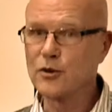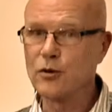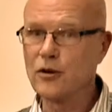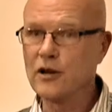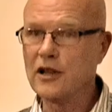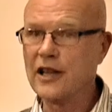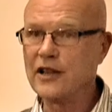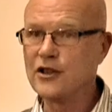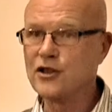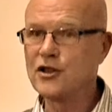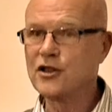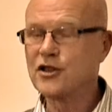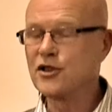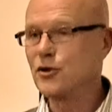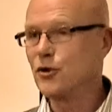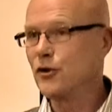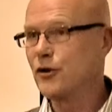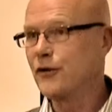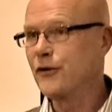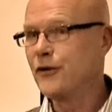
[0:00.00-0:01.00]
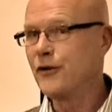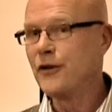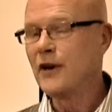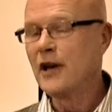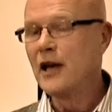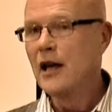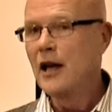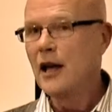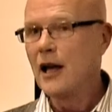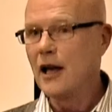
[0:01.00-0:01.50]
were alleged to have
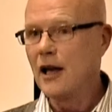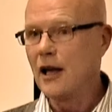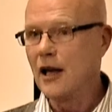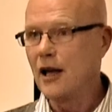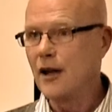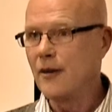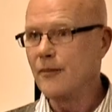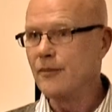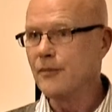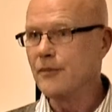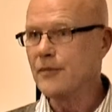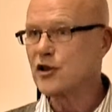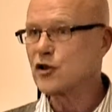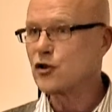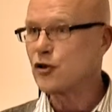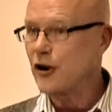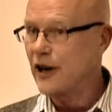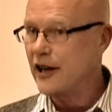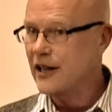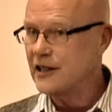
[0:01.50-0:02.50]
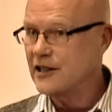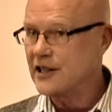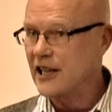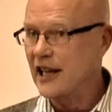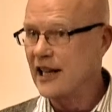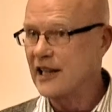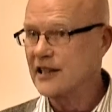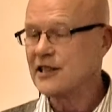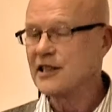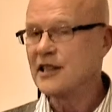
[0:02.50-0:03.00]
trained
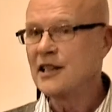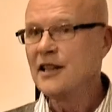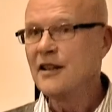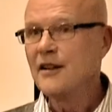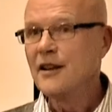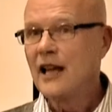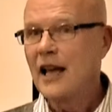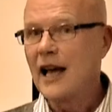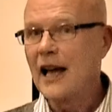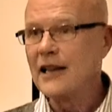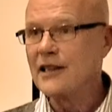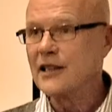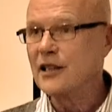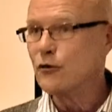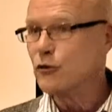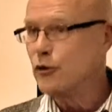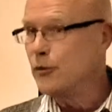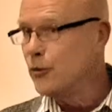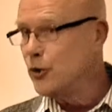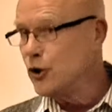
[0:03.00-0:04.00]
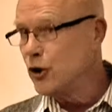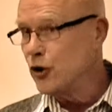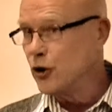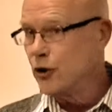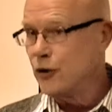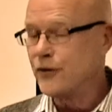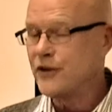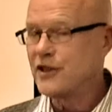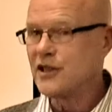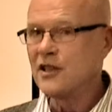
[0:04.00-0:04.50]
at, and he
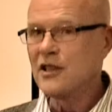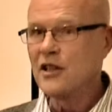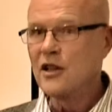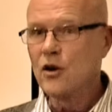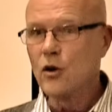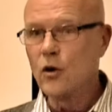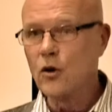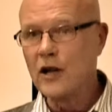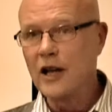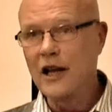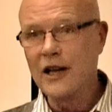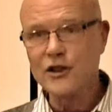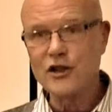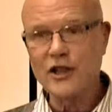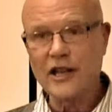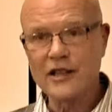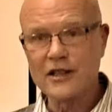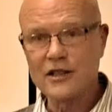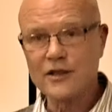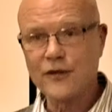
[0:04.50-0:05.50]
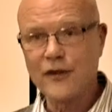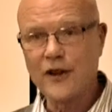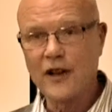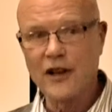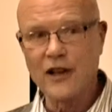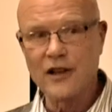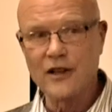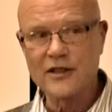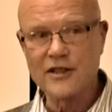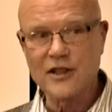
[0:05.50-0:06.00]
removed all the hijackers'
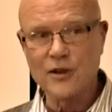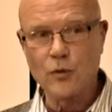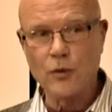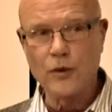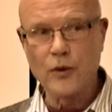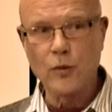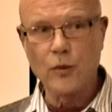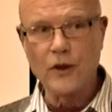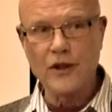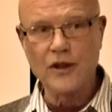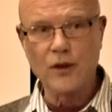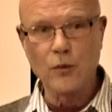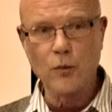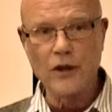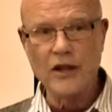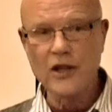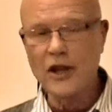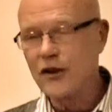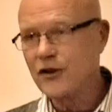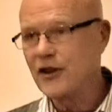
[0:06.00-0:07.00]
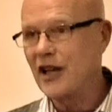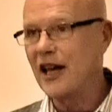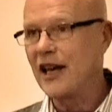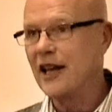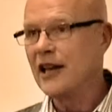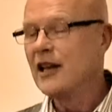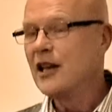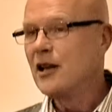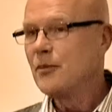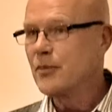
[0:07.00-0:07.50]
files, and we know
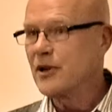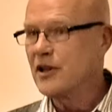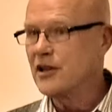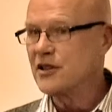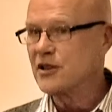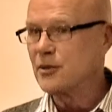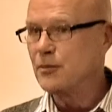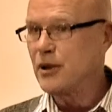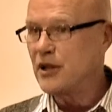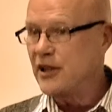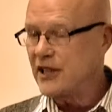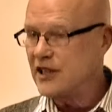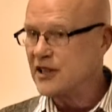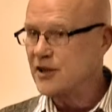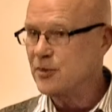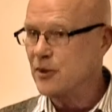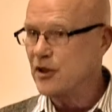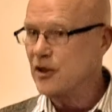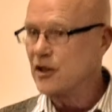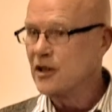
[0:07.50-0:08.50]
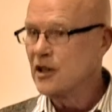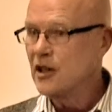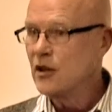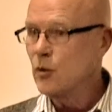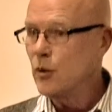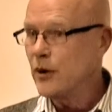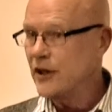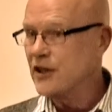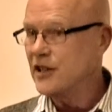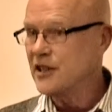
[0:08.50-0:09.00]
that because a policeman
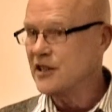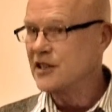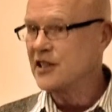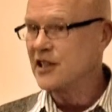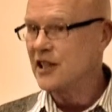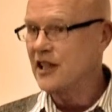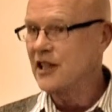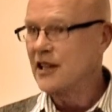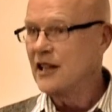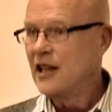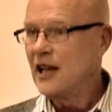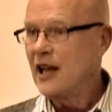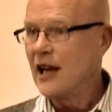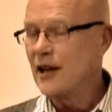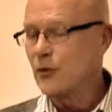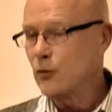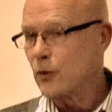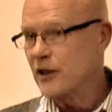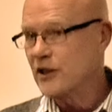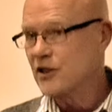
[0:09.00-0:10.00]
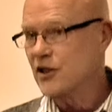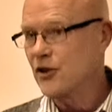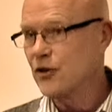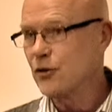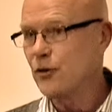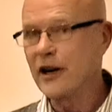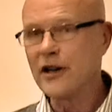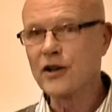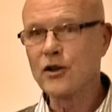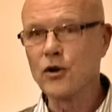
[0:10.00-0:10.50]
witnessed it and went on the
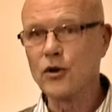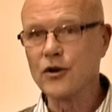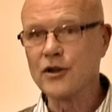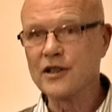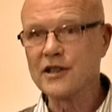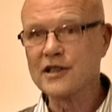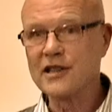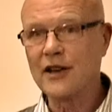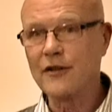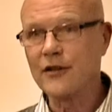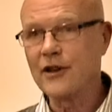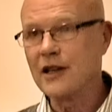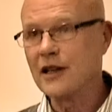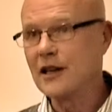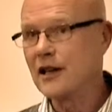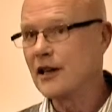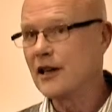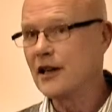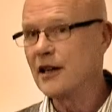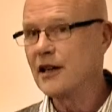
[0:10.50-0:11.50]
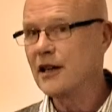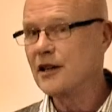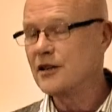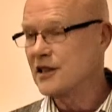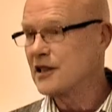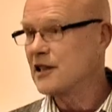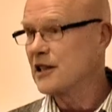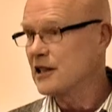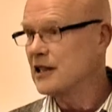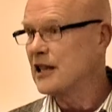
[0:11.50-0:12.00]
record as having
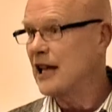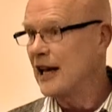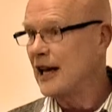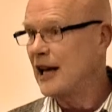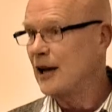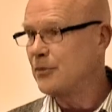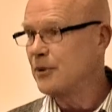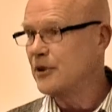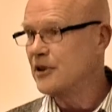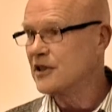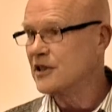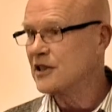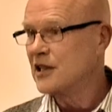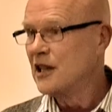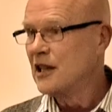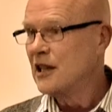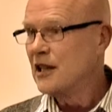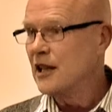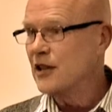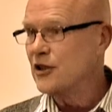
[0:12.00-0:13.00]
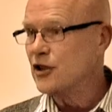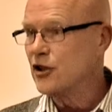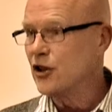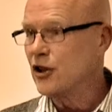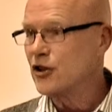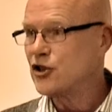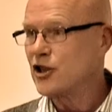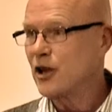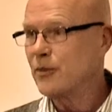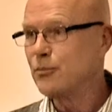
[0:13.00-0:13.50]
that happened. And
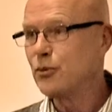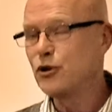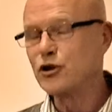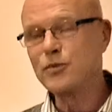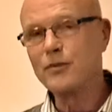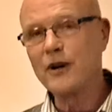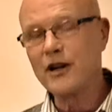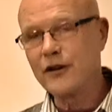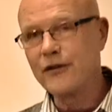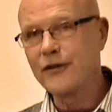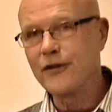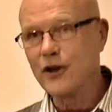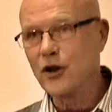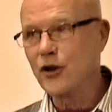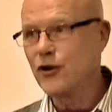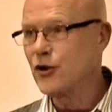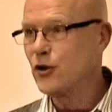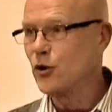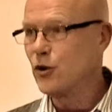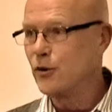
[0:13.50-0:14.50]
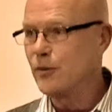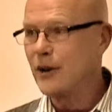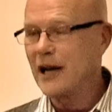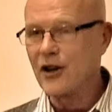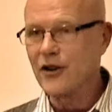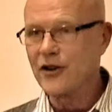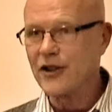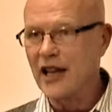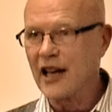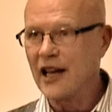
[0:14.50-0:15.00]
Jeb Bush might have forgotten all
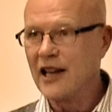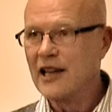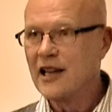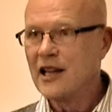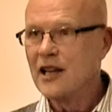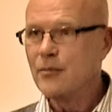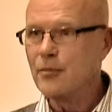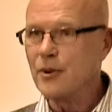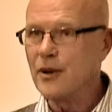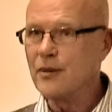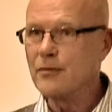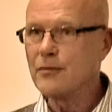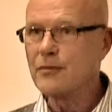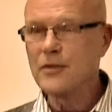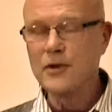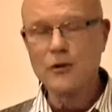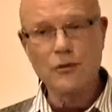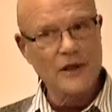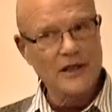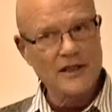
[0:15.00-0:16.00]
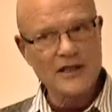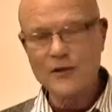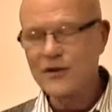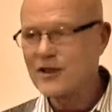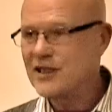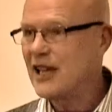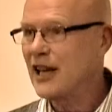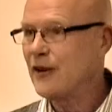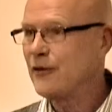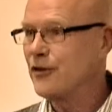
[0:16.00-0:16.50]
about that, but the rest of
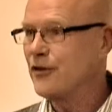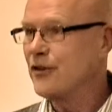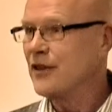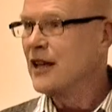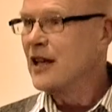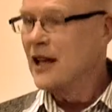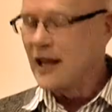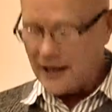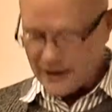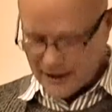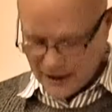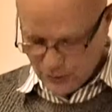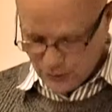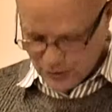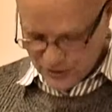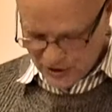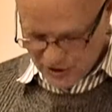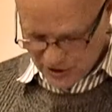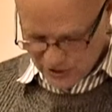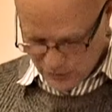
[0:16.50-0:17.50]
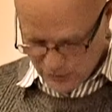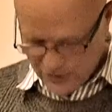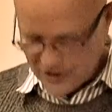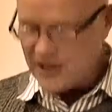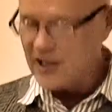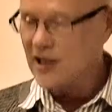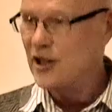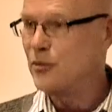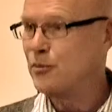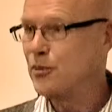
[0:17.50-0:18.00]
us haven't. And he was just
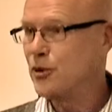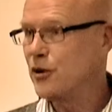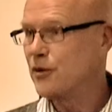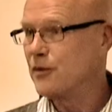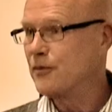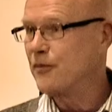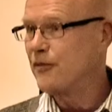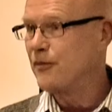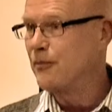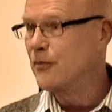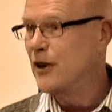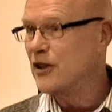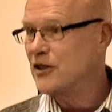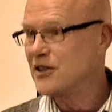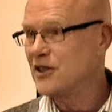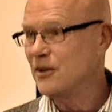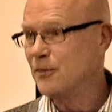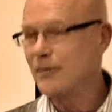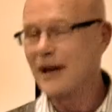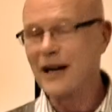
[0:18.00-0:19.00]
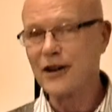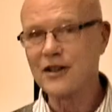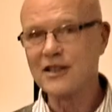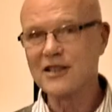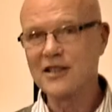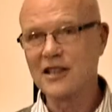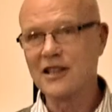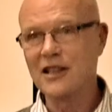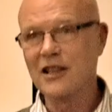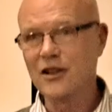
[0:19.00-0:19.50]
recently put, most
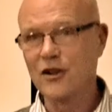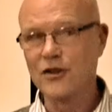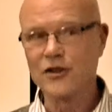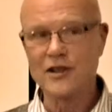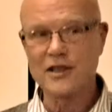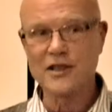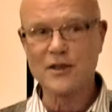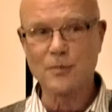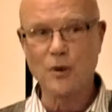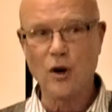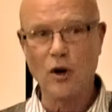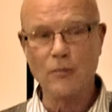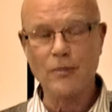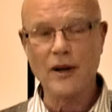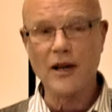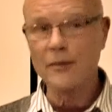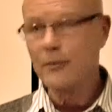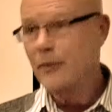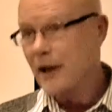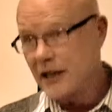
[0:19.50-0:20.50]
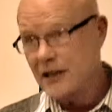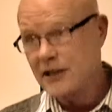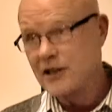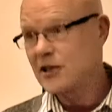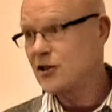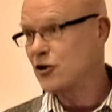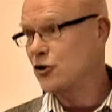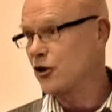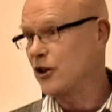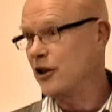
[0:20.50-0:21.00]
embarrassingly, on the spot by a
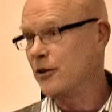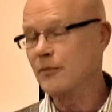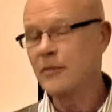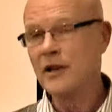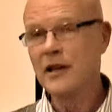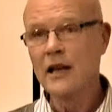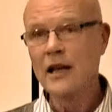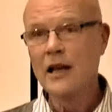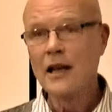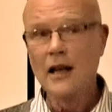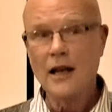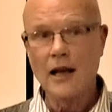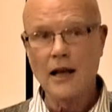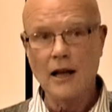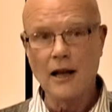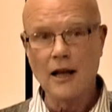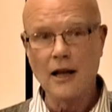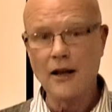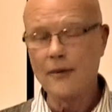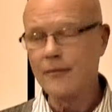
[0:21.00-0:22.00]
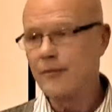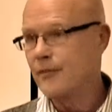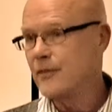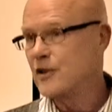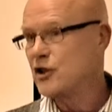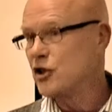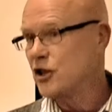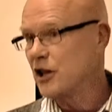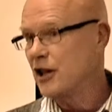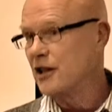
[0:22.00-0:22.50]
mainstream
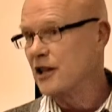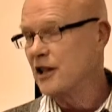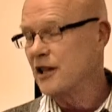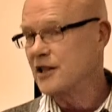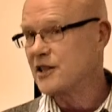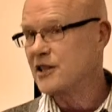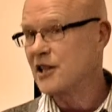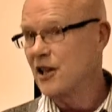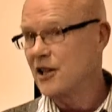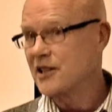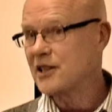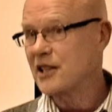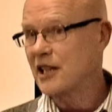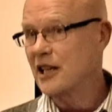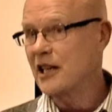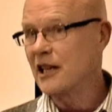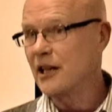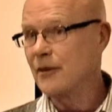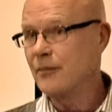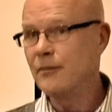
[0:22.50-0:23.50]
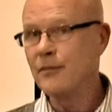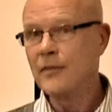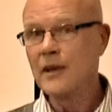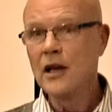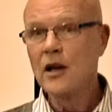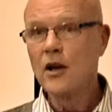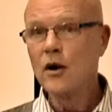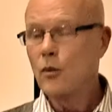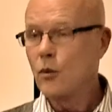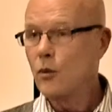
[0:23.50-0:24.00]
journalist asking him,
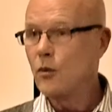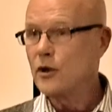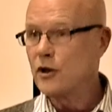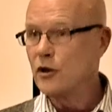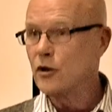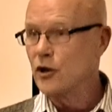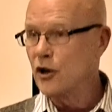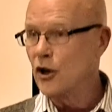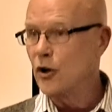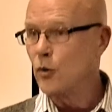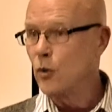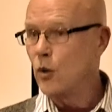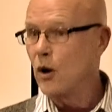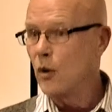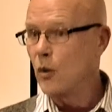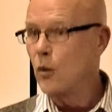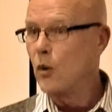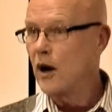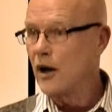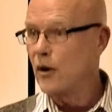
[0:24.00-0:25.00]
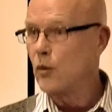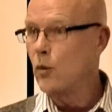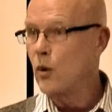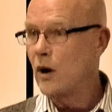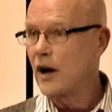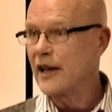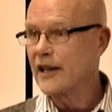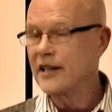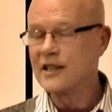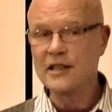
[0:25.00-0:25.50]

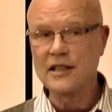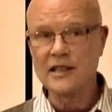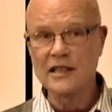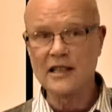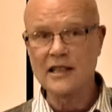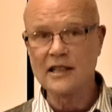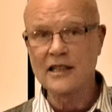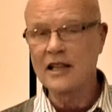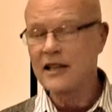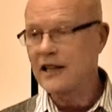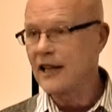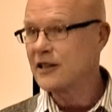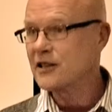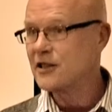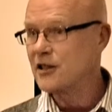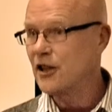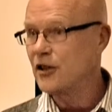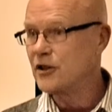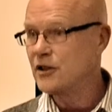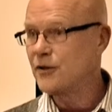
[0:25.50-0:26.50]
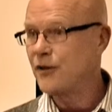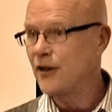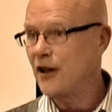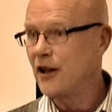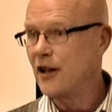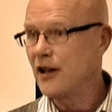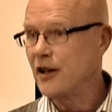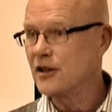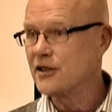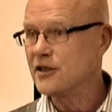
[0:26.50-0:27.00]
why did he collect those
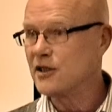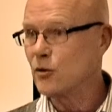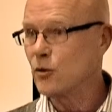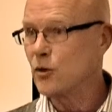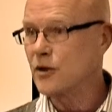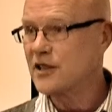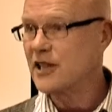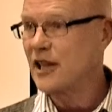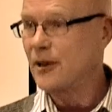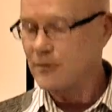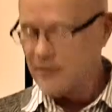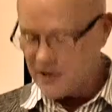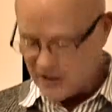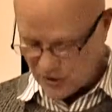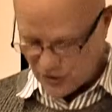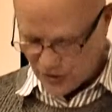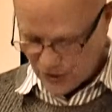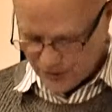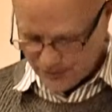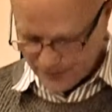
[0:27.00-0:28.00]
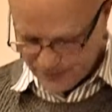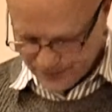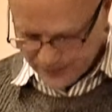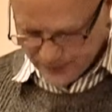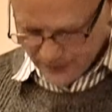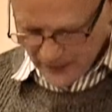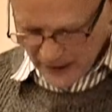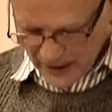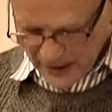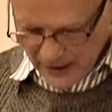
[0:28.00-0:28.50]
files and what's happened to them?
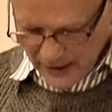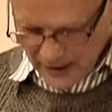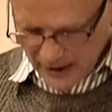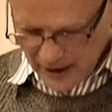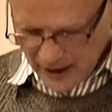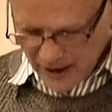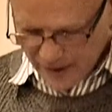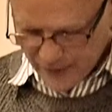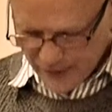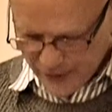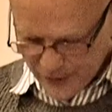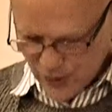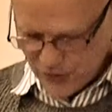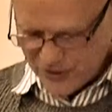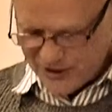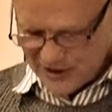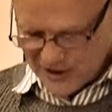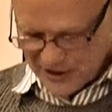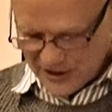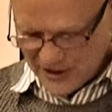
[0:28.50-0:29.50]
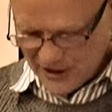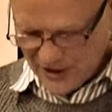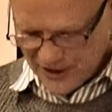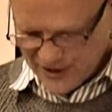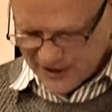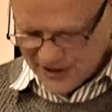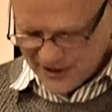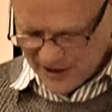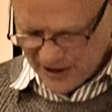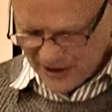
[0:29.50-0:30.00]
Of course, he didn't
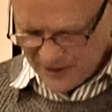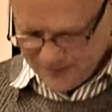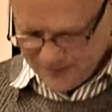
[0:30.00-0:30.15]
answer.